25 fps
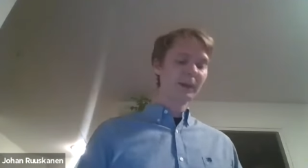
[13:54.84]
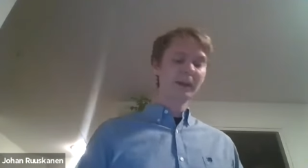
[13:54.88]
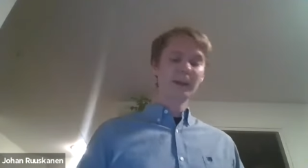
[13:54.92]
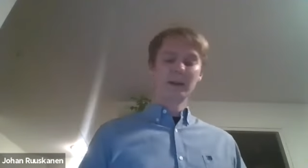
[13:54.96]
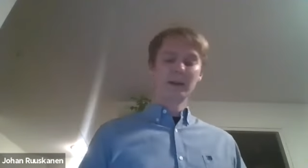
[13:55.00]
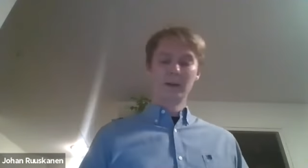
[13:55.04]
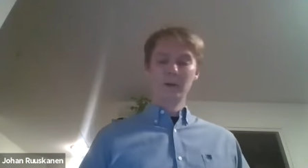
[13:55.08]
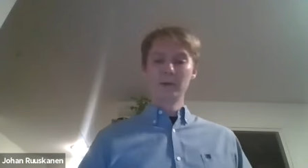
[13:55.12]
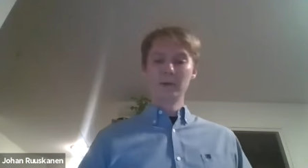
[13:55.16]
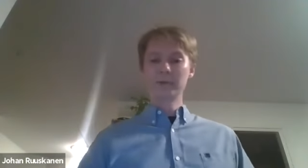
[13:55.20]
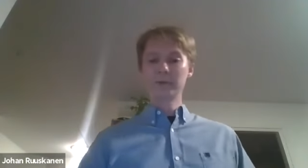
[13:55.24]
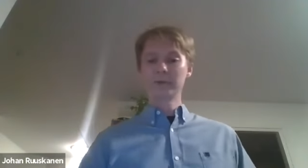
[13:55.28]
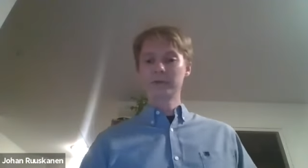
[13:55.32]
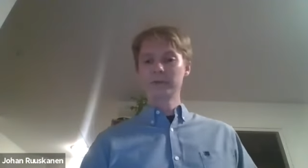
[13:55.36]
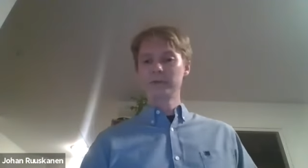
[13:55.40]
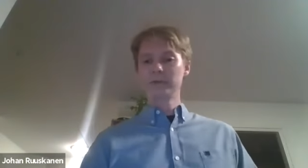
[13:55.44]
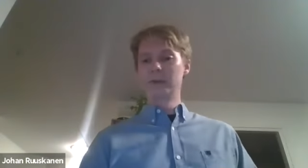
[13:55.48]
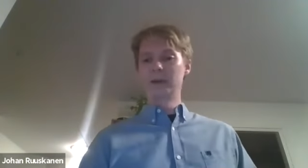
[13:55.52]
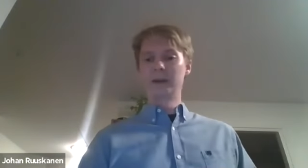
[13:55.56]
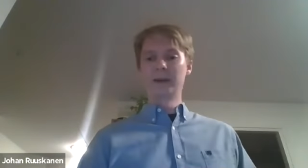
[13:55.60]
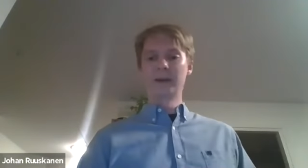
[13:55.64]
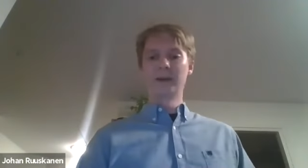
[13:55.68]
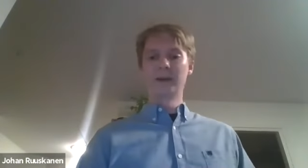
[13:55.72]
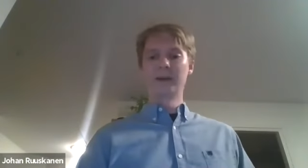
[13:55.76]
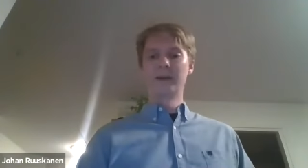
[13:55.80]
looks
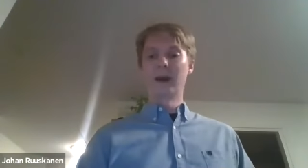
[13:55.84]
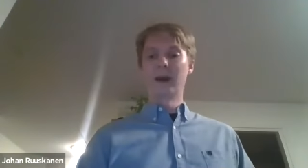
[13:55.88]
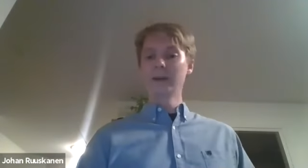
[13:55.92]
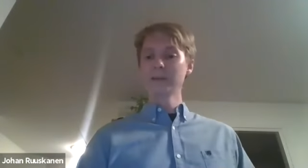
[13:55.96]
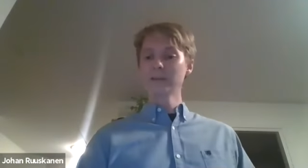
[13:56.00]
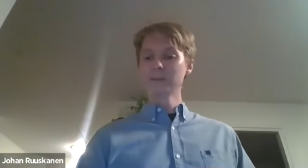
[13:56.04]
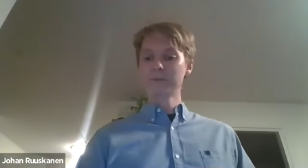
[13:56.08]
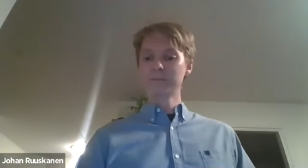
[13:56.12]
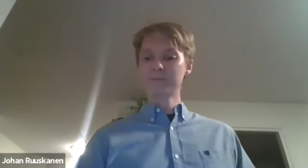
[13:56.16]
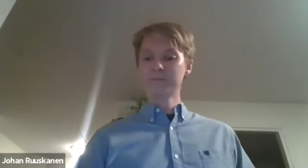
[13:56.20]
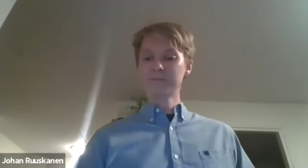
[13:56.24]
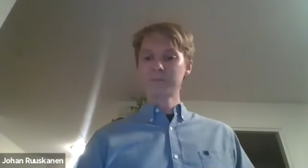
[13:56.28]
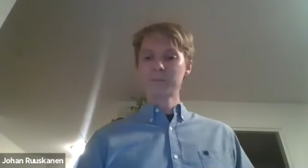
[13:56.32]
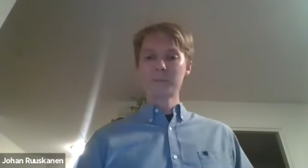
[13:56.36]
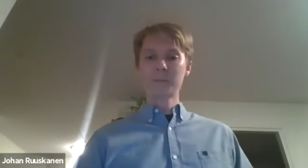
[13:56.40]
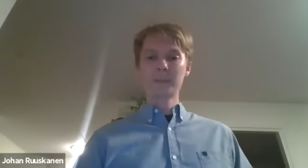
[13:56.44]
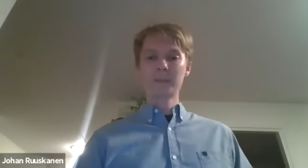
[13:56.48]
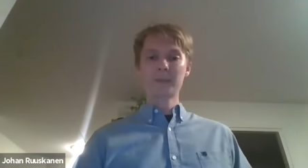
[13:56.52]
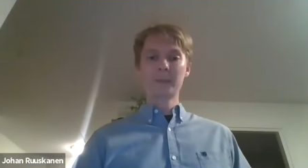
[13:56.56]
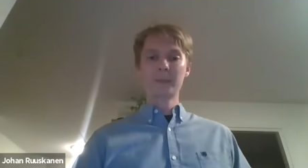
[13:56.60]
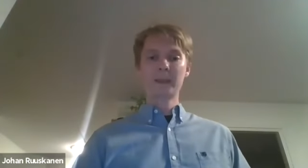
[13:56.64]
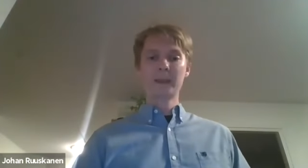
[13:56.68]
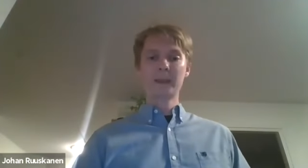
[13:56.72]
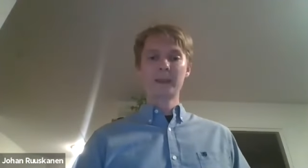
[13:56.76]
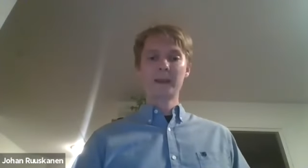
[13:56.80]
nice.
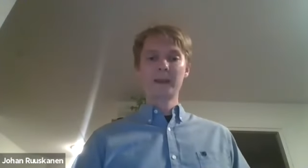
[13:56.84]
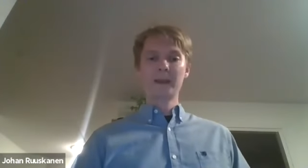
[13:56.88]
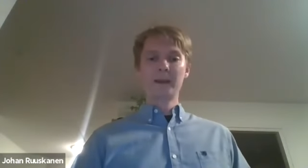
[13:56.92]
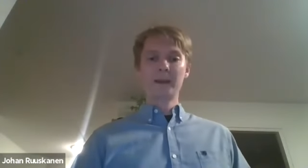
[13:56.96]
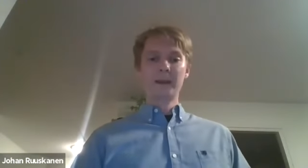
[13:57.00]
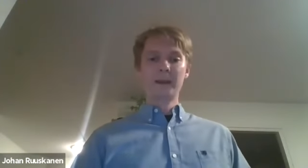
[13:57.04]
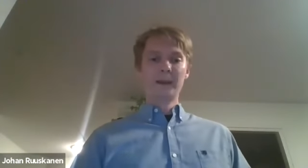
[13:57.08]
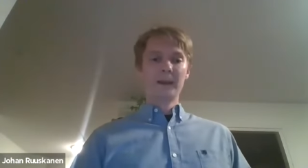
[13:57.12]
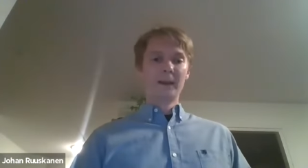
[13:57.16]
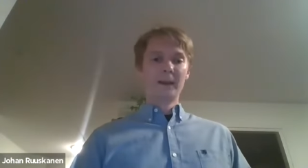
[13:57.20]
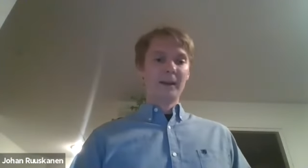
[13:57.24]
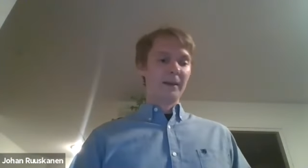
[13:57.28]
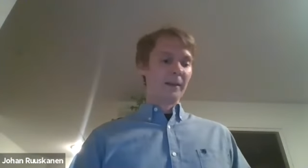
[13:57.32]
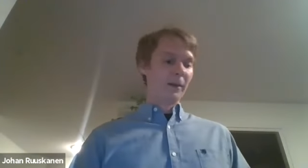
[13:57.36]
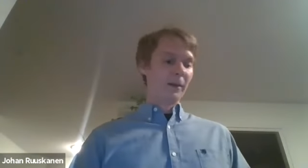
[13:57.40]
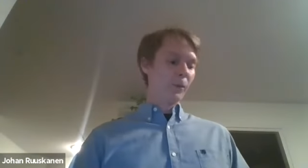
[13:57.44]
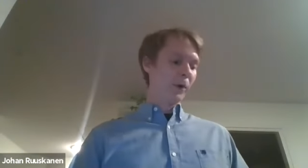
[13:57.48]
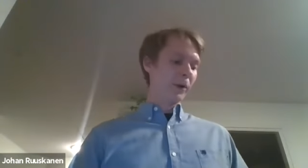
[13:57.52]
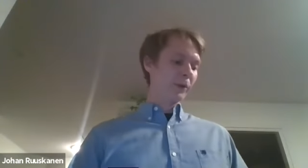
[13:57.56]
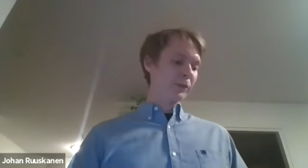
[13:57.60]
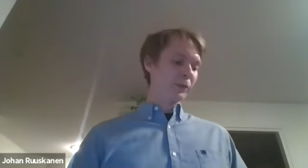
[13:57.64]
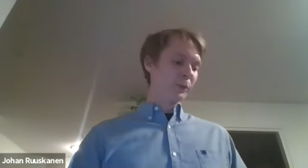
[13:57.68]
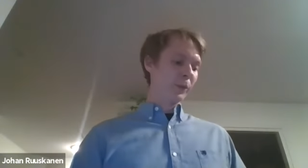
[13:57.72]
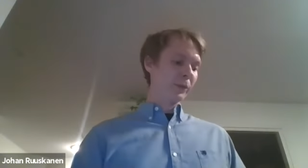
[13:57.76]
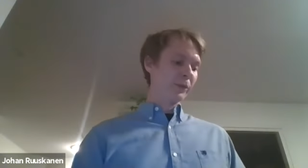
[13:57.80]
And we
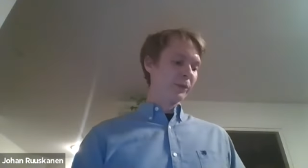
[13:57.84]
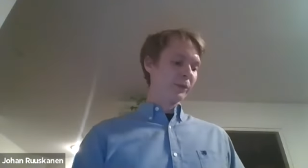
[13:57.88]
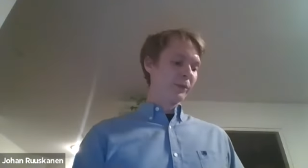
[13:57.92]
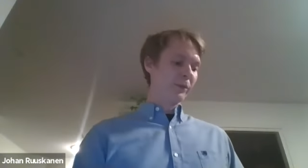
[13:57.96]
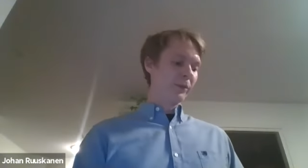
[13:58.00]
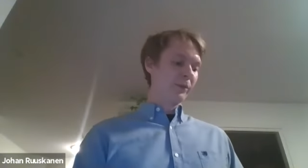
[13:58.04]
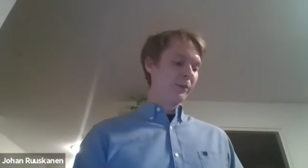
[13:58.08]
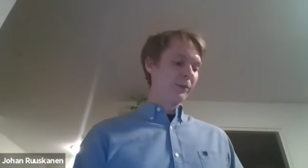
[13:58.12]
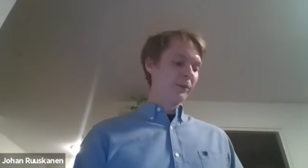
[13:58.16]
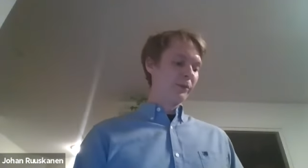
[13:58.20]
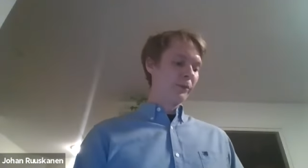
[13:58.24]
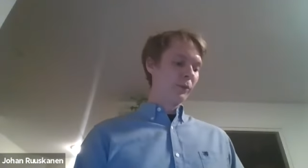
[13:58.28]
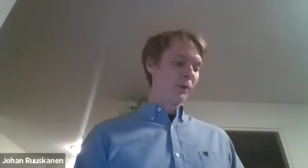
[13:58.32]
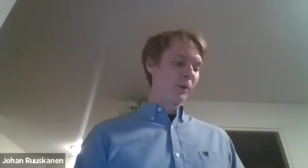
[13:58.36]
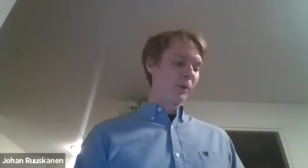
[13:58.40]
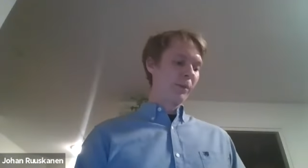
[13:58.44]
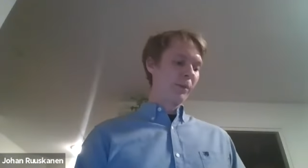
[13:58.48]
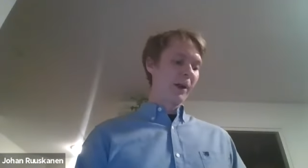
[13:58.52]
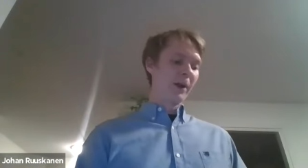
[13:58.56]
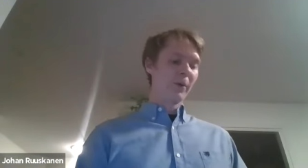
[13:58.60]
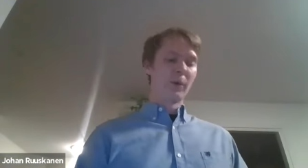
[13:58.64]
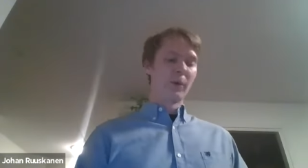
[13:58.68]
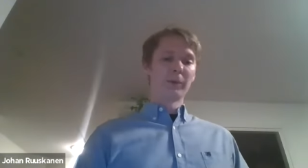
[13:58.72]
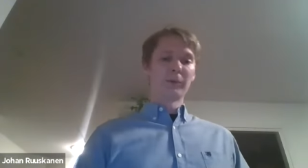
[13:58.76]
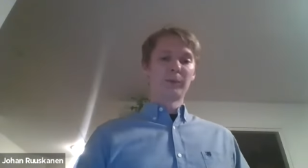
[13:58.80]
also want to
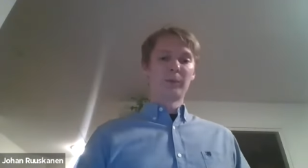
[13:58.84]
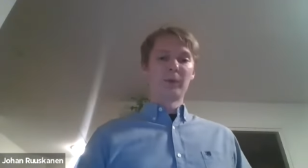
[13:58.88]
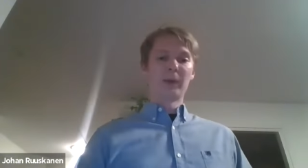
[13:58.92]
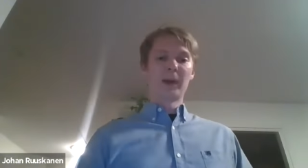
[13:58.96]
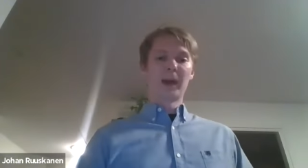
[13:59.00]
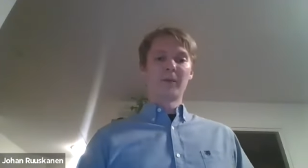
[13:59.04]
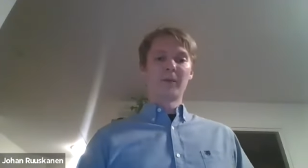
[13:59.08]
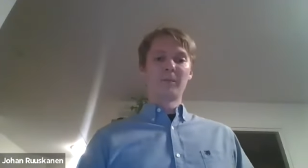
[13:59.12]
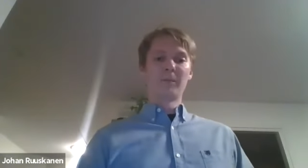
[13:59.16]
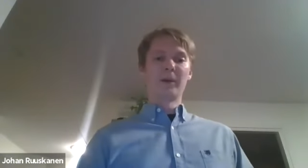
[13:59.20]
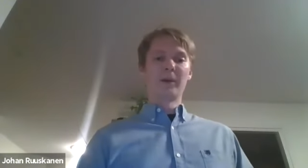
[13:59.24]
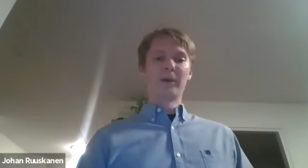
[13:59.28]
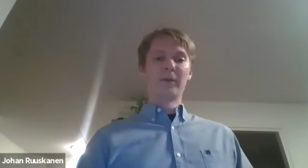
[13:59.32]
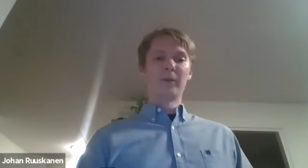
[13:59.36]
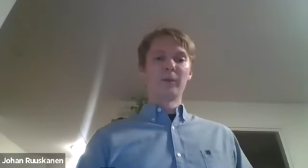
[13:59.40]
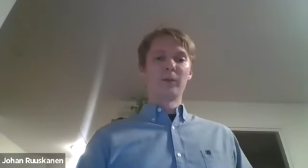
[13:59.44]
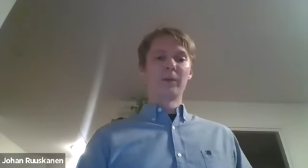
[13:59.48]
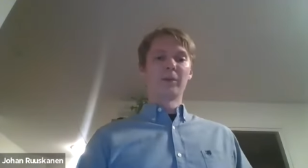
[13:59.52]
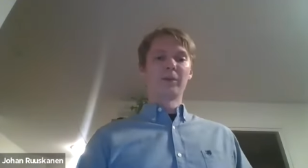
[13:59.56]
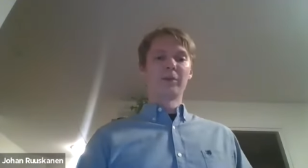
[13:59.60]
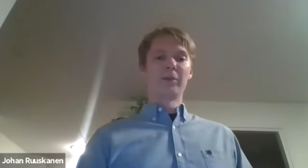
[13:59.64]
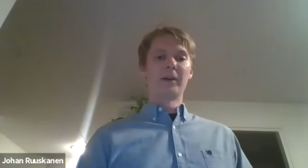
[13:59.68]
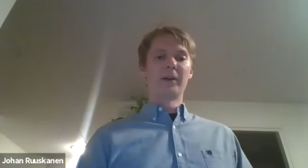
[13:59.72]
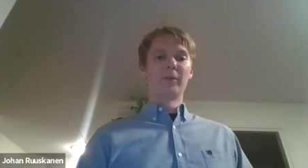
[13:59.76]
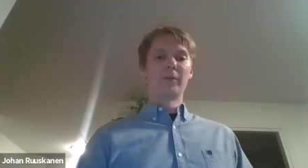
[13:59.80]
compare what will happen
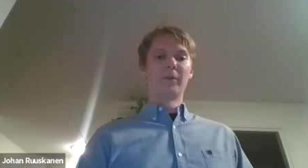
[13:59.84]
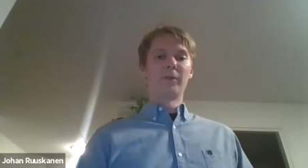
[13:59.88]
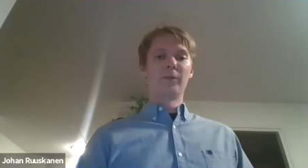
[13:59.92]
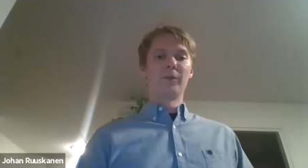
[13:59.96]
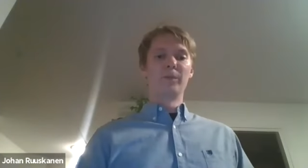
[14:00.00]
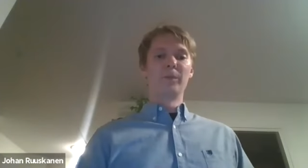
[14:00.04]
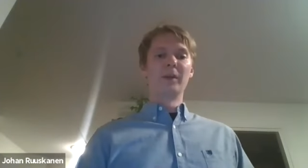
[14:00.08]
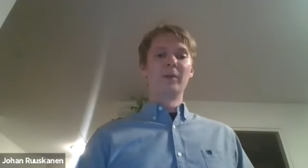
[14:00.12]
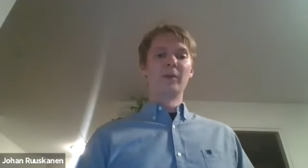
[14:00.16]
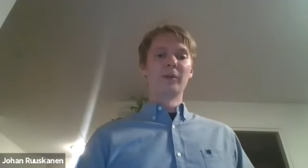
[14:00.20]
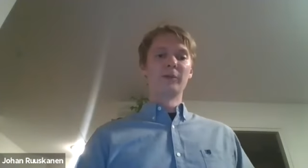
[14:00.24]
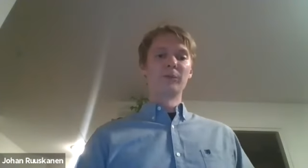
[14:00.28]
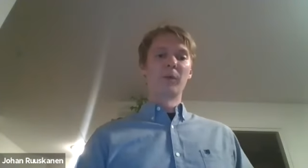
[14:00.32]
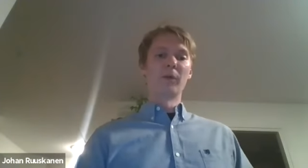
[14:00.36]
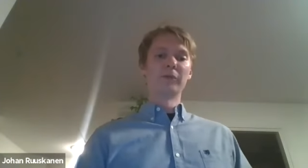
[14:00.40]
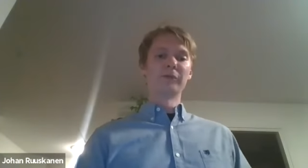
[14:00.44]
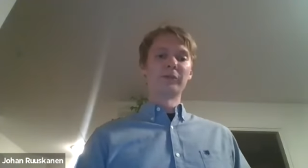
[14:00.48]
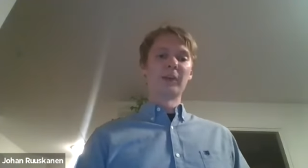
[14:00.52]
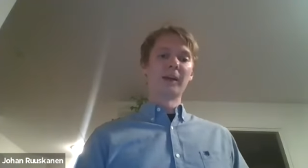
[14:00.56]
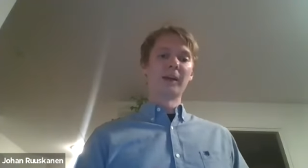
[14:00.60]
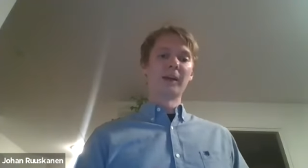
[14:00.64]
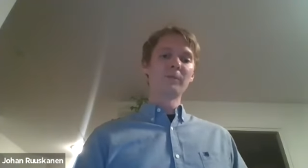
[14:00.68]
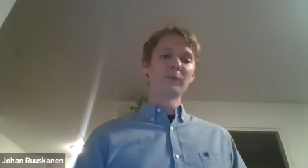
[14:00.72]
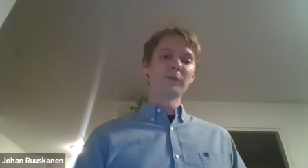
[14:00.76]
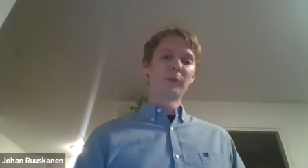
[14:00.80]
with the mean response
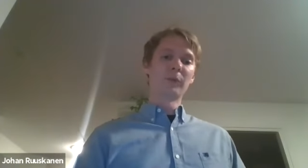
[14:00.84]
time.